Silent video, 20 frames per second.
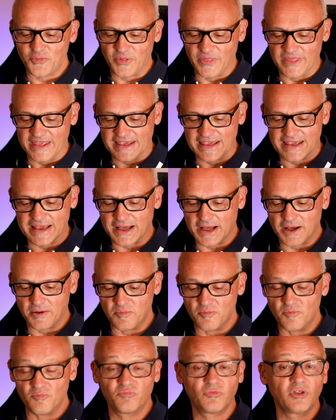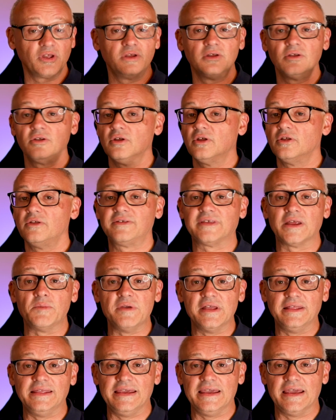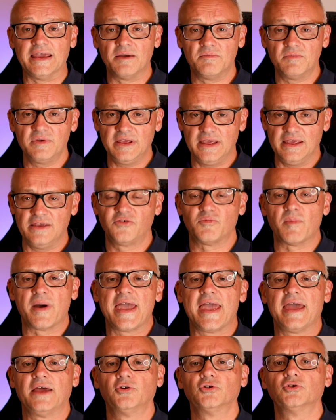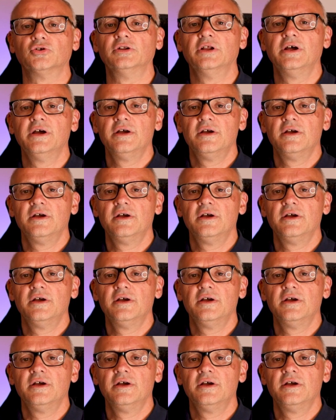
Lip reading: me a DM, here's my handle.